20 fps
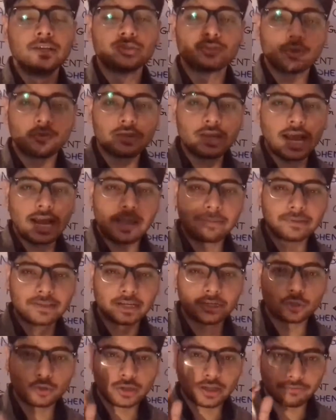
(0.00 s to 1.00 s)
So we are having
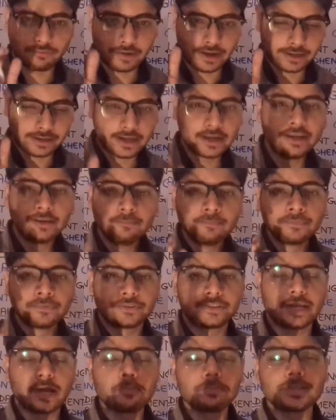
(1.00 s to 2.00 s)
the two different
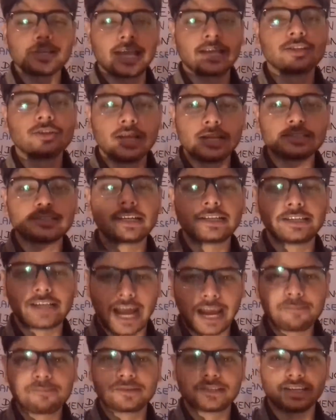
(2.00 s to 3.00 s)
terms as well as the
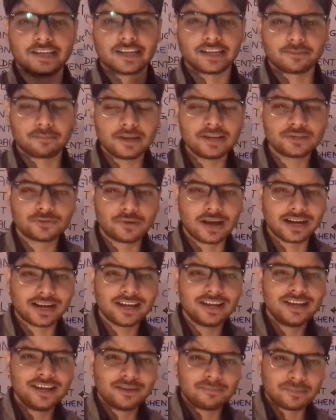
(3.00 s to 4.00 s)
types in it. Means
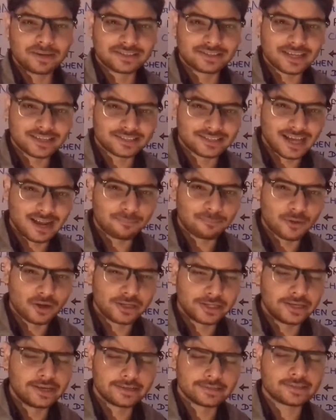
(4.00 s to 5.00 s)
what? Means the
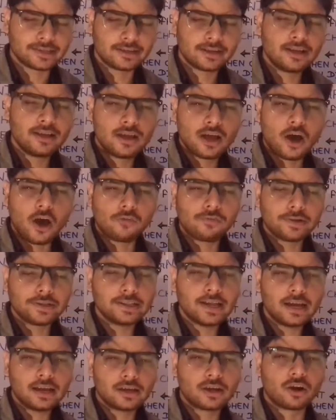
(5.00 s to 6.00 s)
self-pollination, often
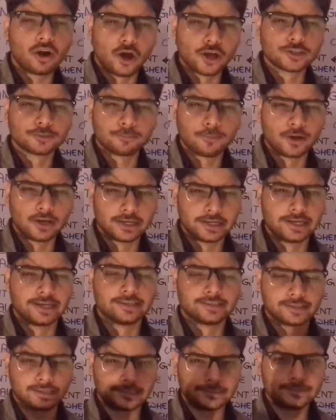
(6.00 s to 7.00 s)
the
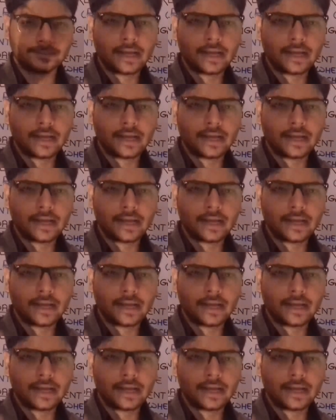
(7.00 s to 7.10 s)
cross-pollination.